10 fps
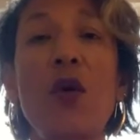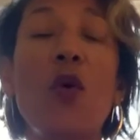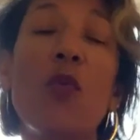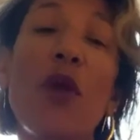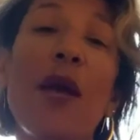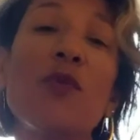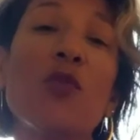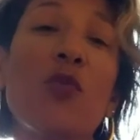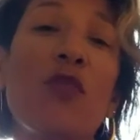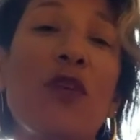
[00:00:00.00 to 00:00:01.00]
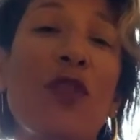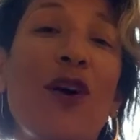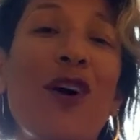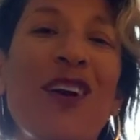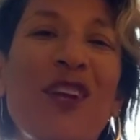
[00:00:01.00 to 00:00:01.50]
or perhaps you're moving
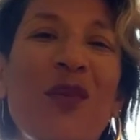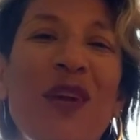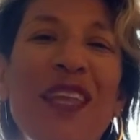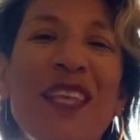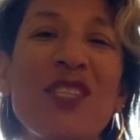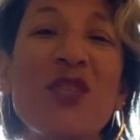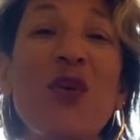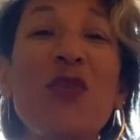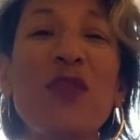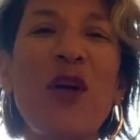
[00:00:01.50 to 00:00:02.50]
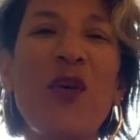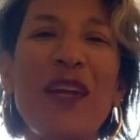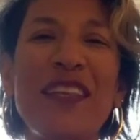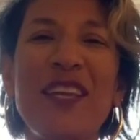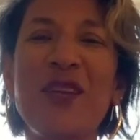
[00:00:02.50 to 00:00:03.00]
along in a way that's so
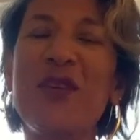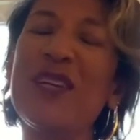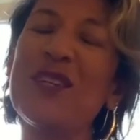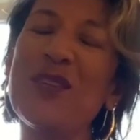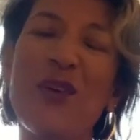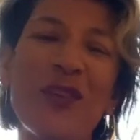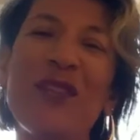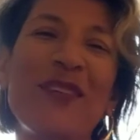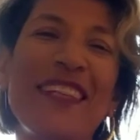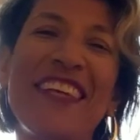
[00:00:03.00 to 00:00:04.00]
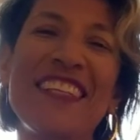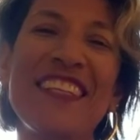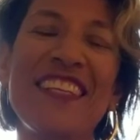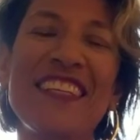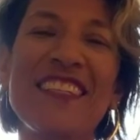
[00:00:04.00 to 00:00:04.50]
flowing that you can totally relate to
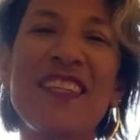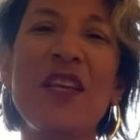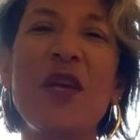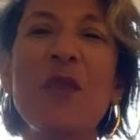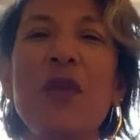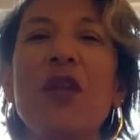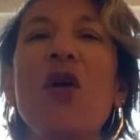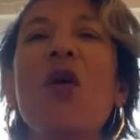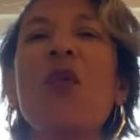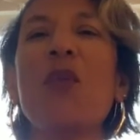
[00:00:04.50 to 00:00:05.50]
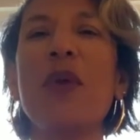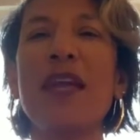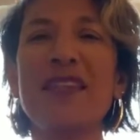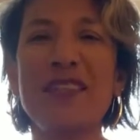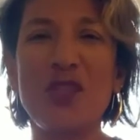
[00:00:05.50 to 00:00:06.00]
this, but in all the
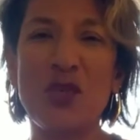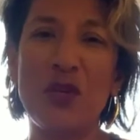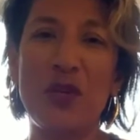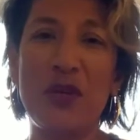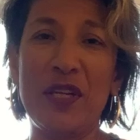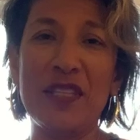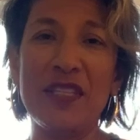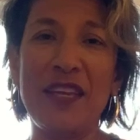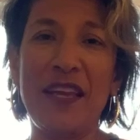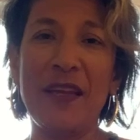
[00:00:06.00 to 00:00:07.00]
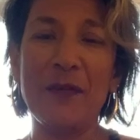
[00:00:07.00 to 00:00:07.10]
ways that you're learning today.